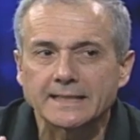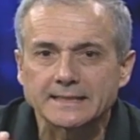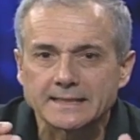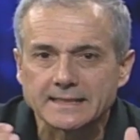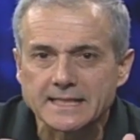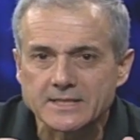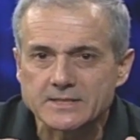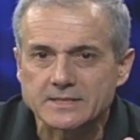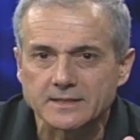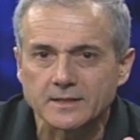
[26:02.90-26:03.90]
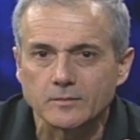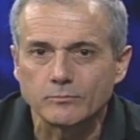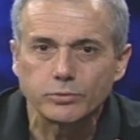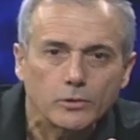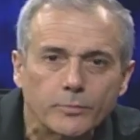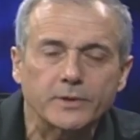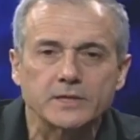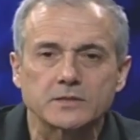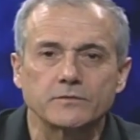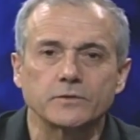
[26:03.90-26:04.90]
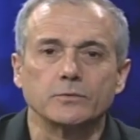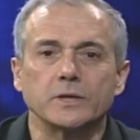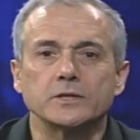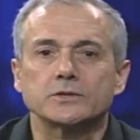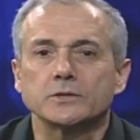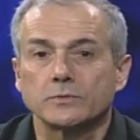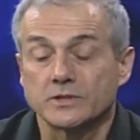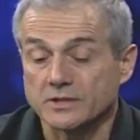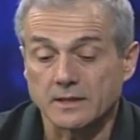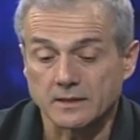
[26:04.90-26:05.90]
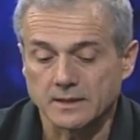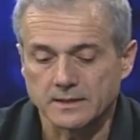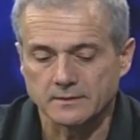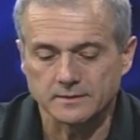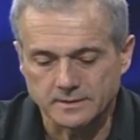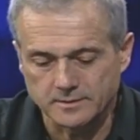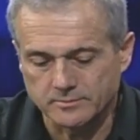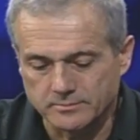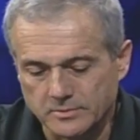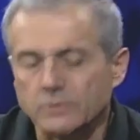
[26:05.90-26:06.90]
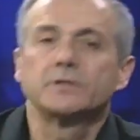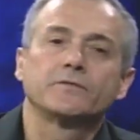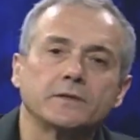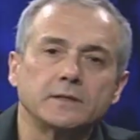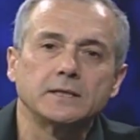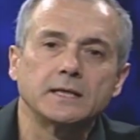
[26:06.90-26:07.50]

at these uh, blueprints, if you wish, which are uh, uh, no different